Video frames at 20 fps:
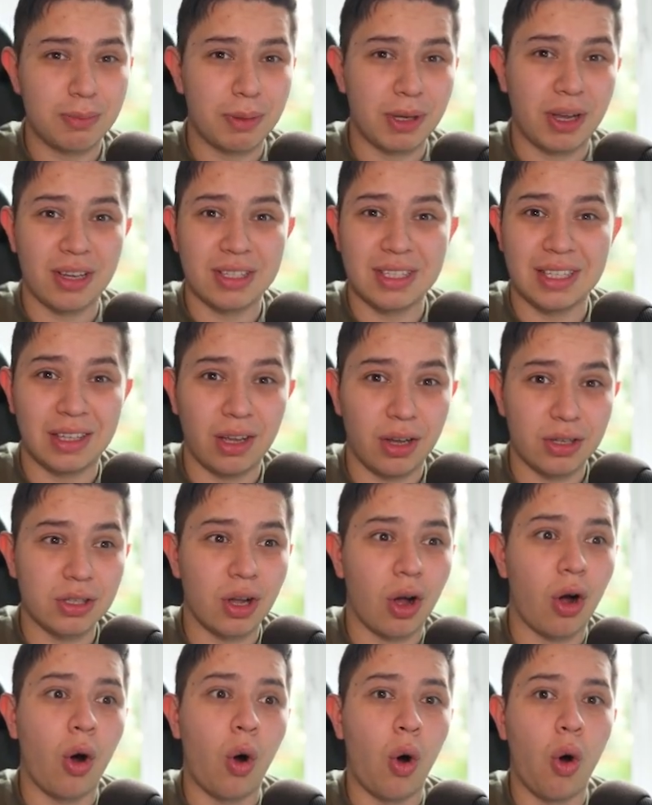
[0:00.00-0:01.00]
because it does
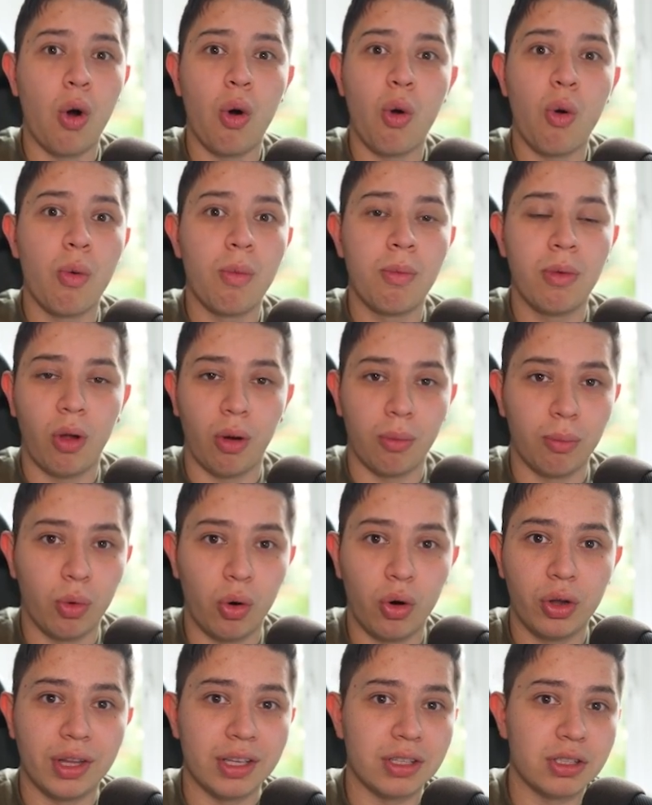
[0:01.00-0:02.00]
a whole lot
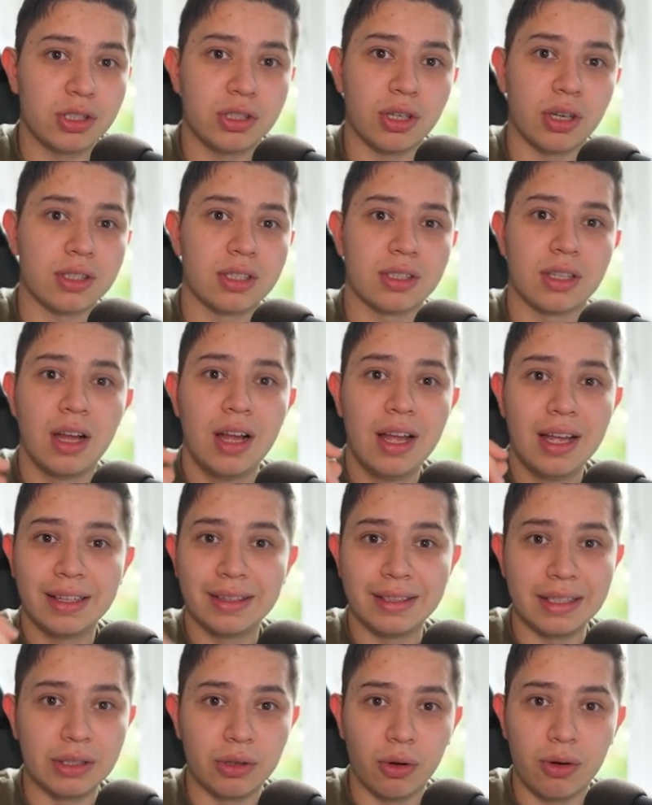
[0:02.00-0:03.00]
more than just
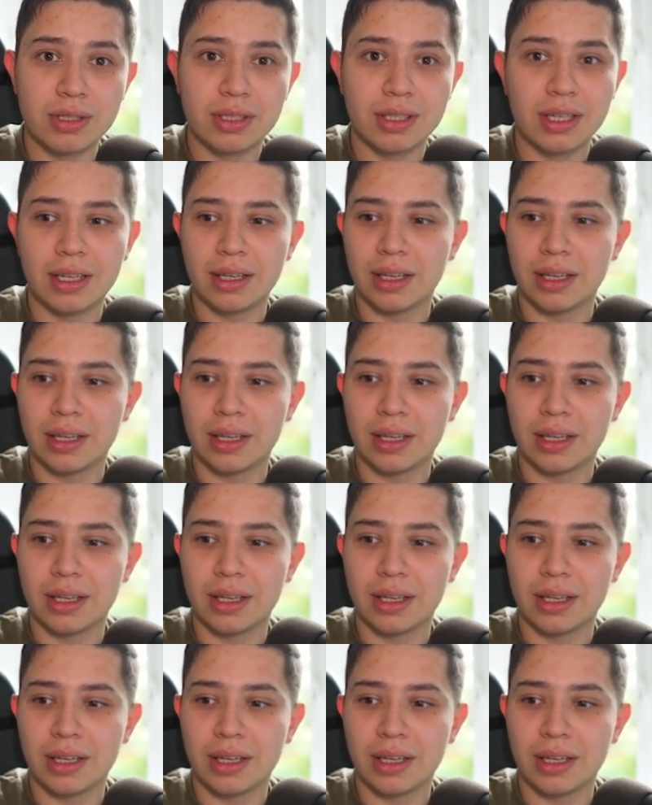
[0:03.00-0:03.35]
denoising.